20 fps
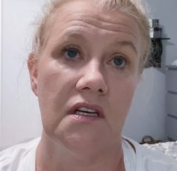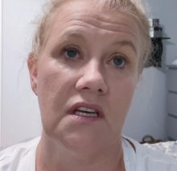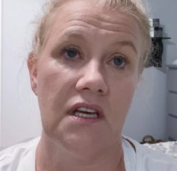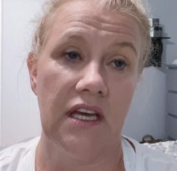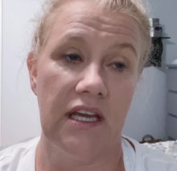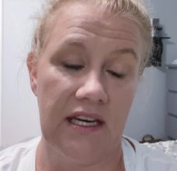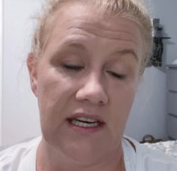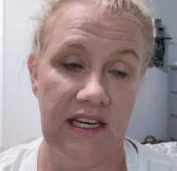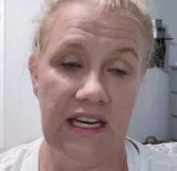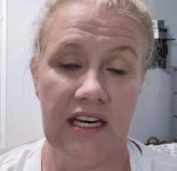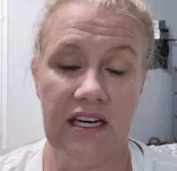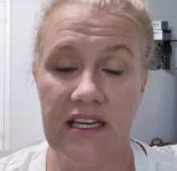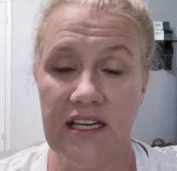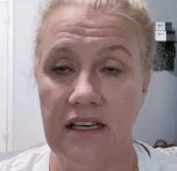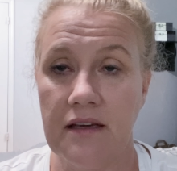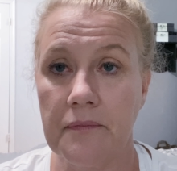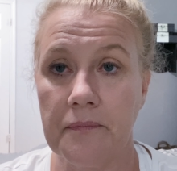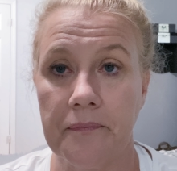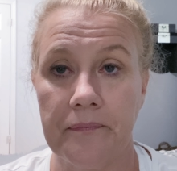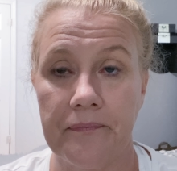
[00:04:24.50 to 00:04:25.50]
and a
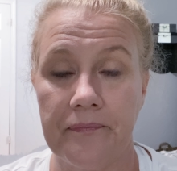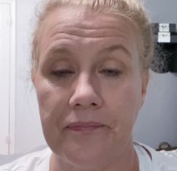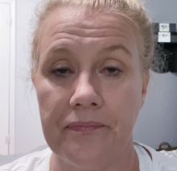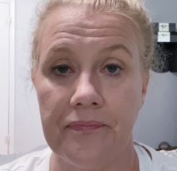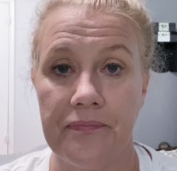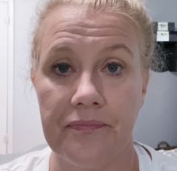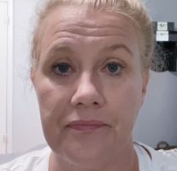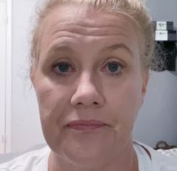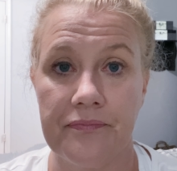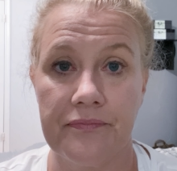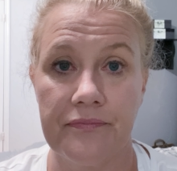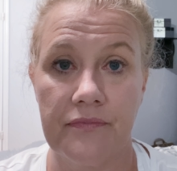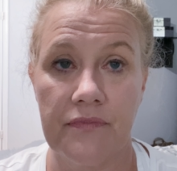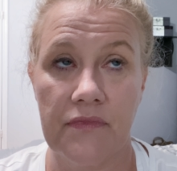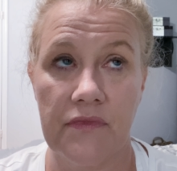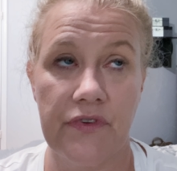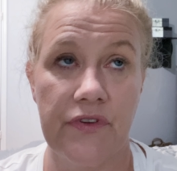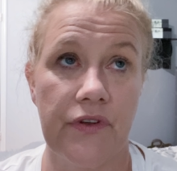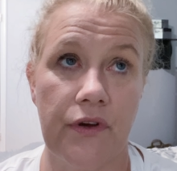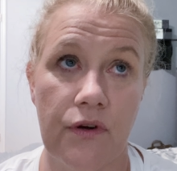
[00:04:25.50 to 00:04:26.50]
nanny.
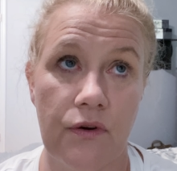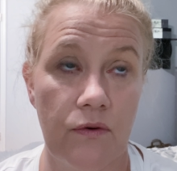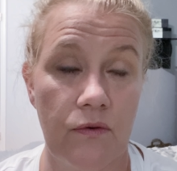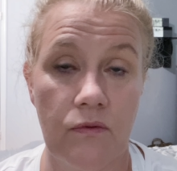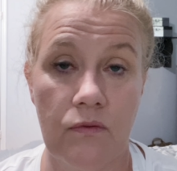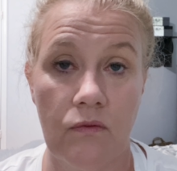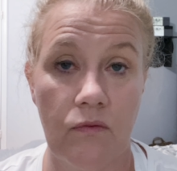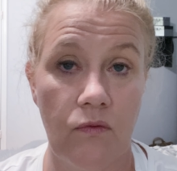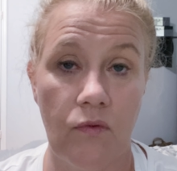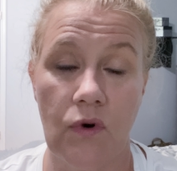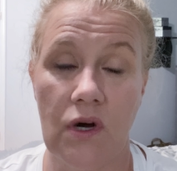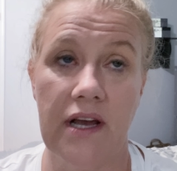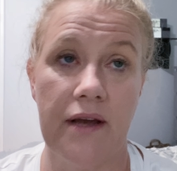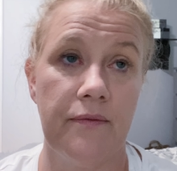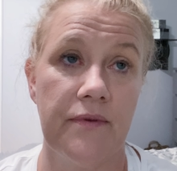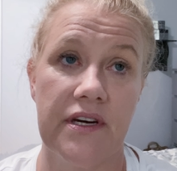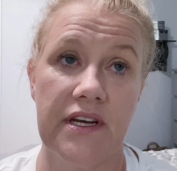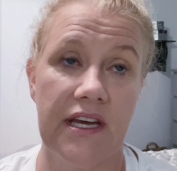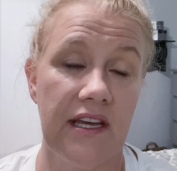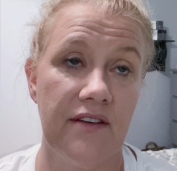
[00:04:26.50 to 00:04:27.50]
So why
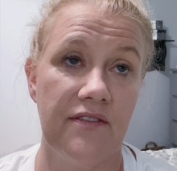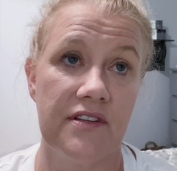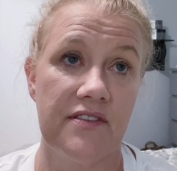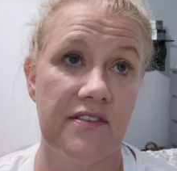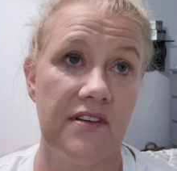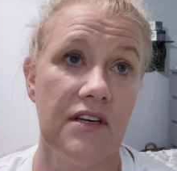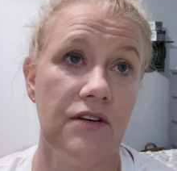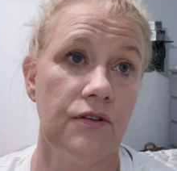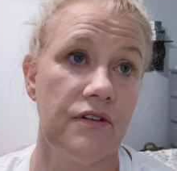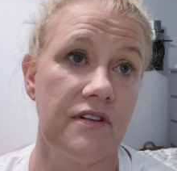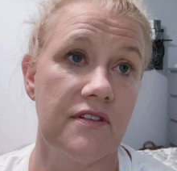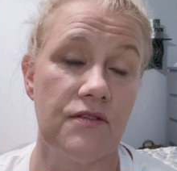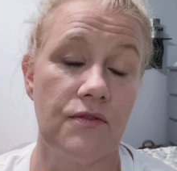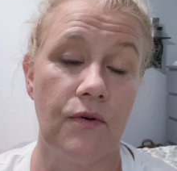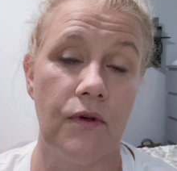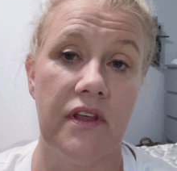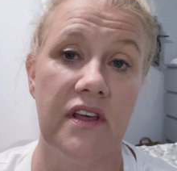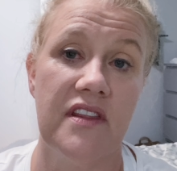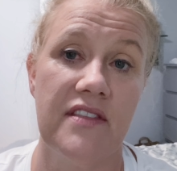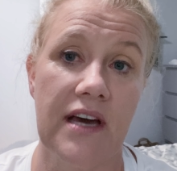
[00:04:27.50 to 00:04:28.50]
would I even send her to
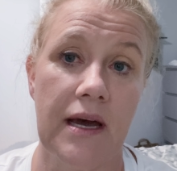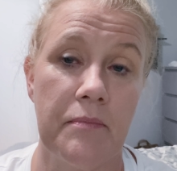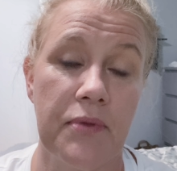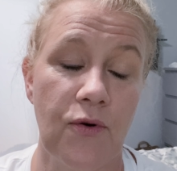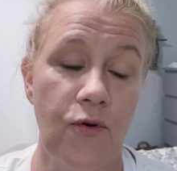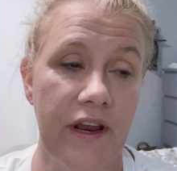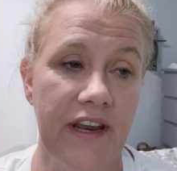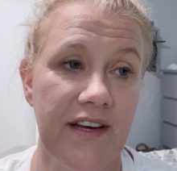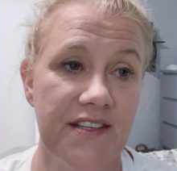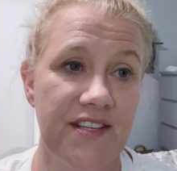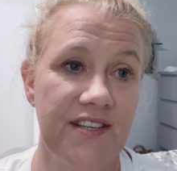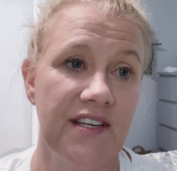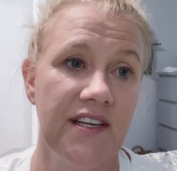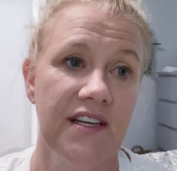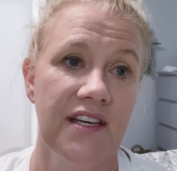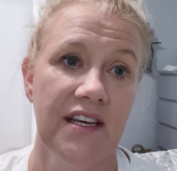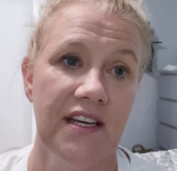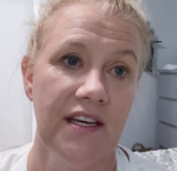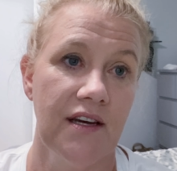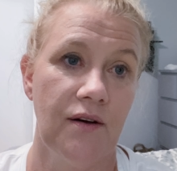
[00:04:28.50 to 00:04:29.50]
school at that point?
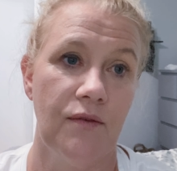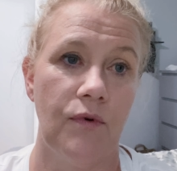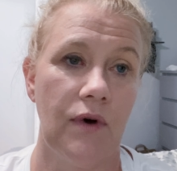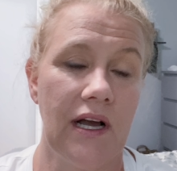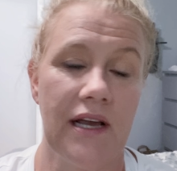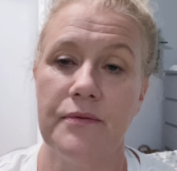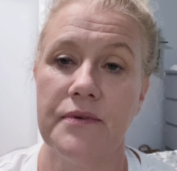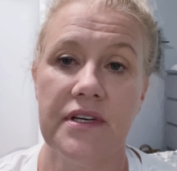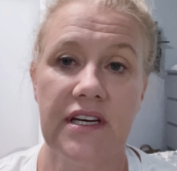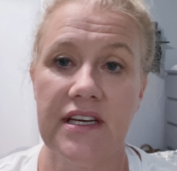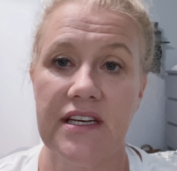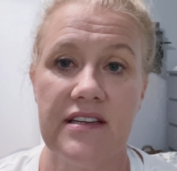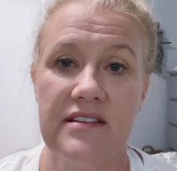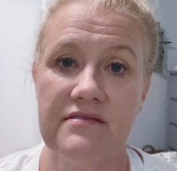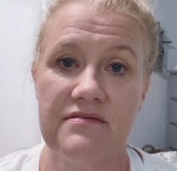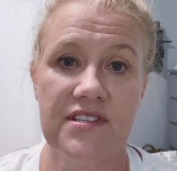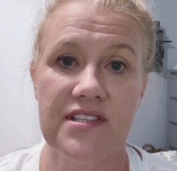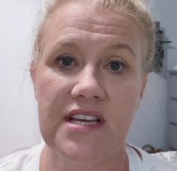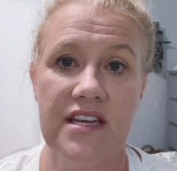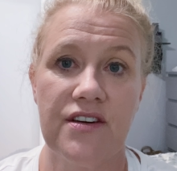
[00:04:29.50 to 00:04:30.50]
Why would I
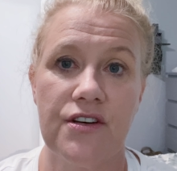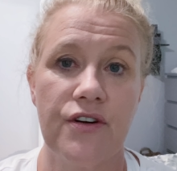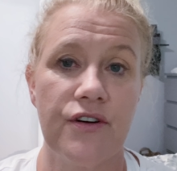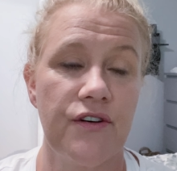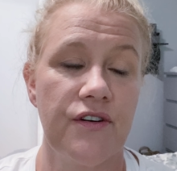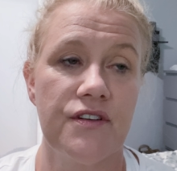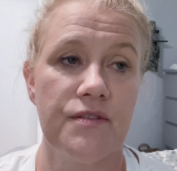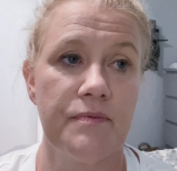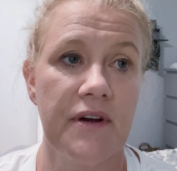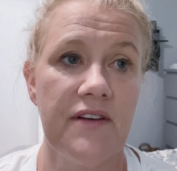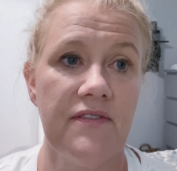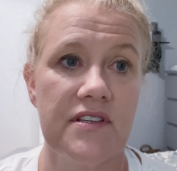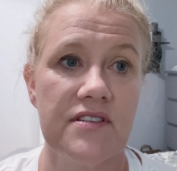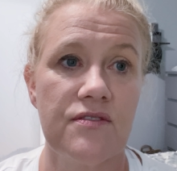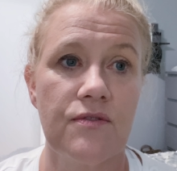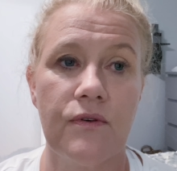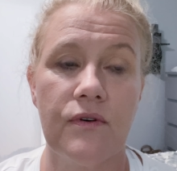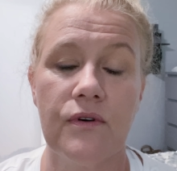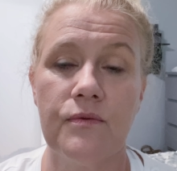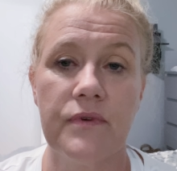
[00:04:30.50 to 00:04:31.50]
send her to private
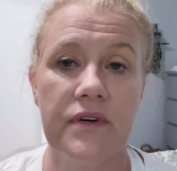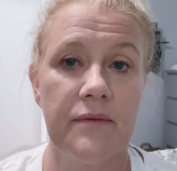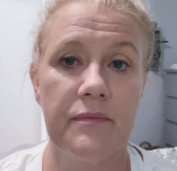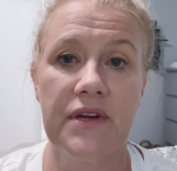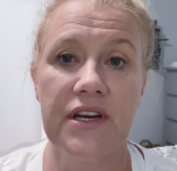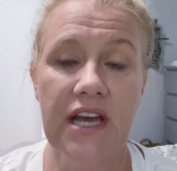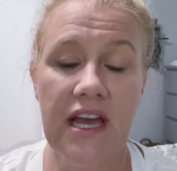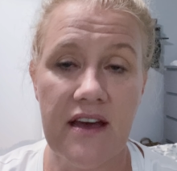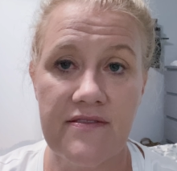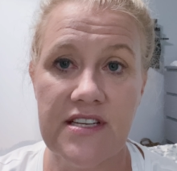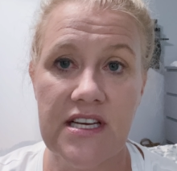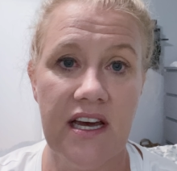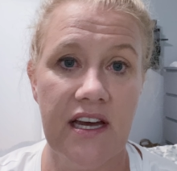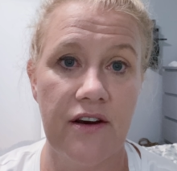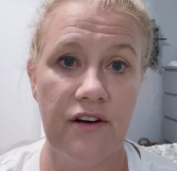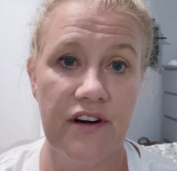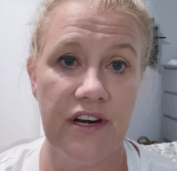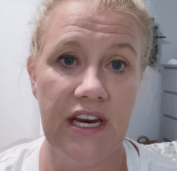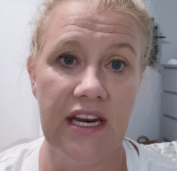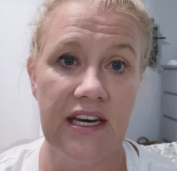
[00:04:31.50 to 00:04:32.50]
school when I'm going to have to
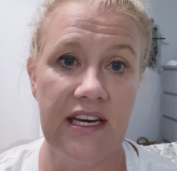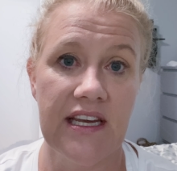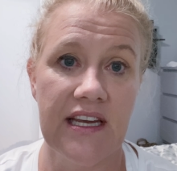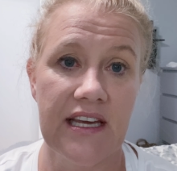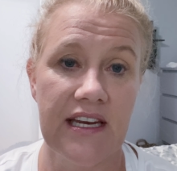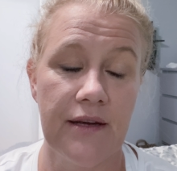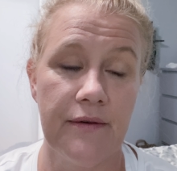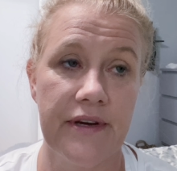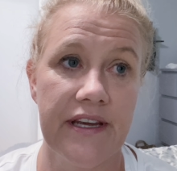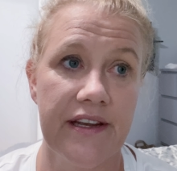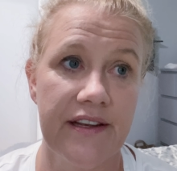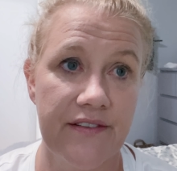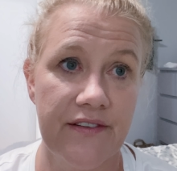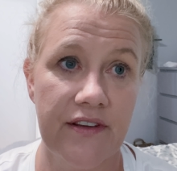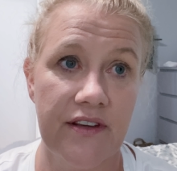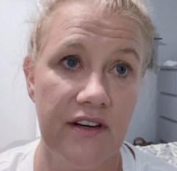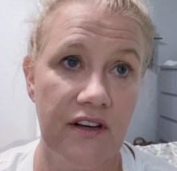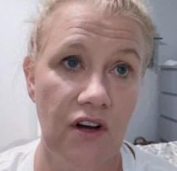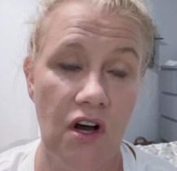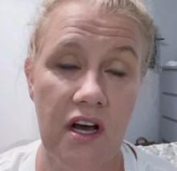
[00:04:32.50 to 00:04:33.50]
hire a nanny anyway? It's
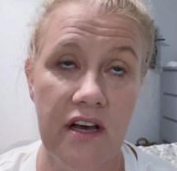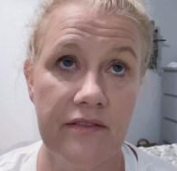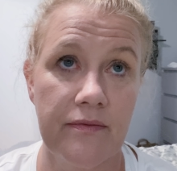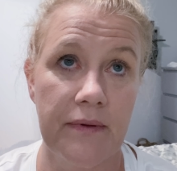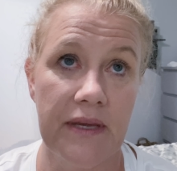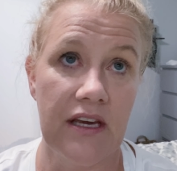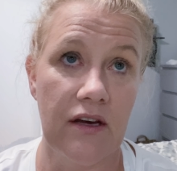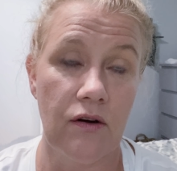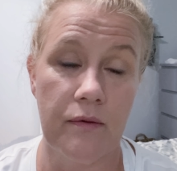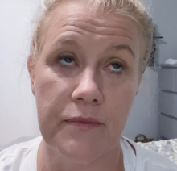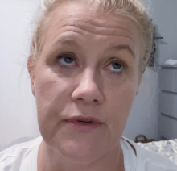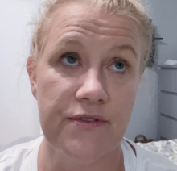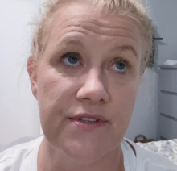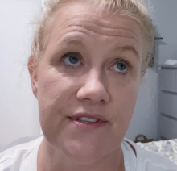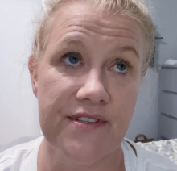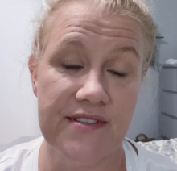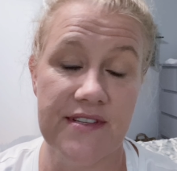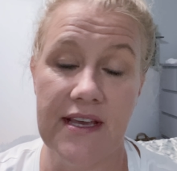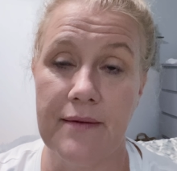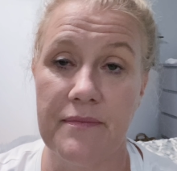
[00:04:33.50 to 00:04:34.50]
going to cost me almost
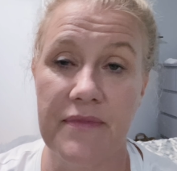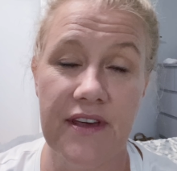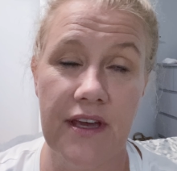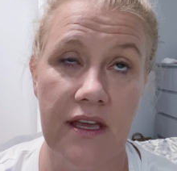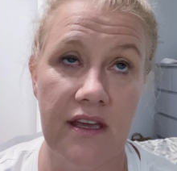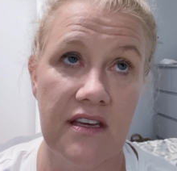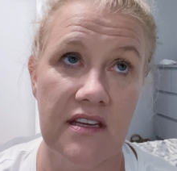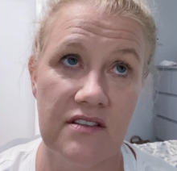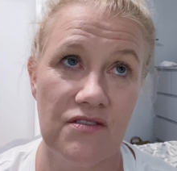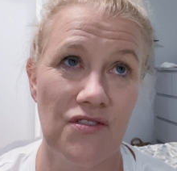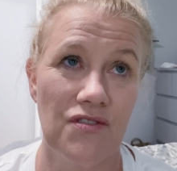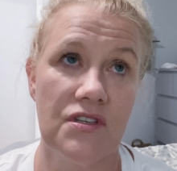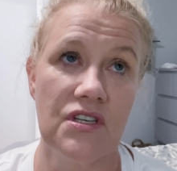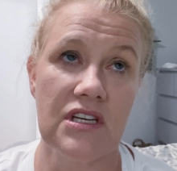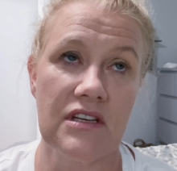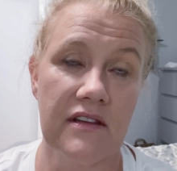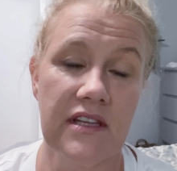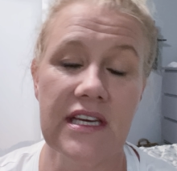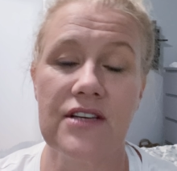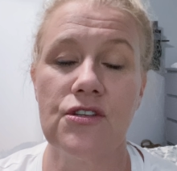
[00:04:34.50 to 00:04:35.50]
the same thing. It's
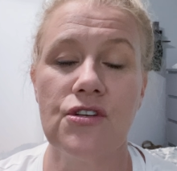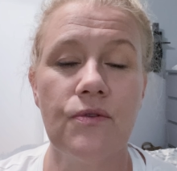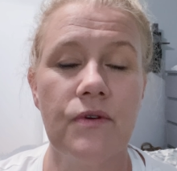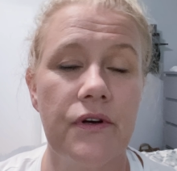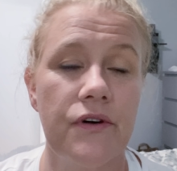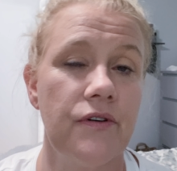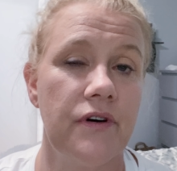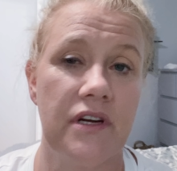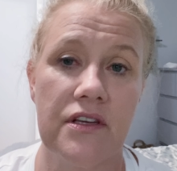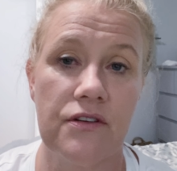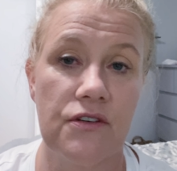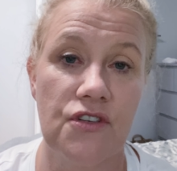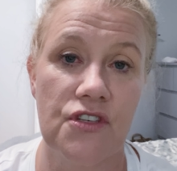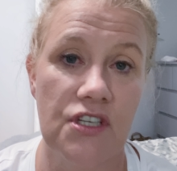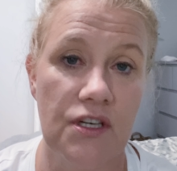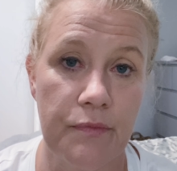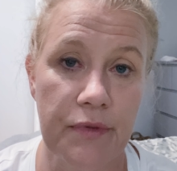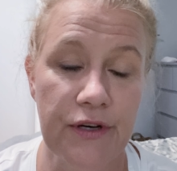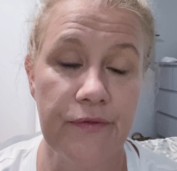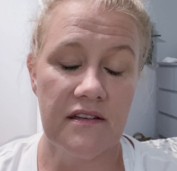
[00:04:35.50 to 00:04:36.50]
just like two hundred dollars
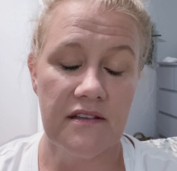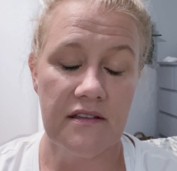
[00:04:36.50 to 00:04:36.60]
cheaper.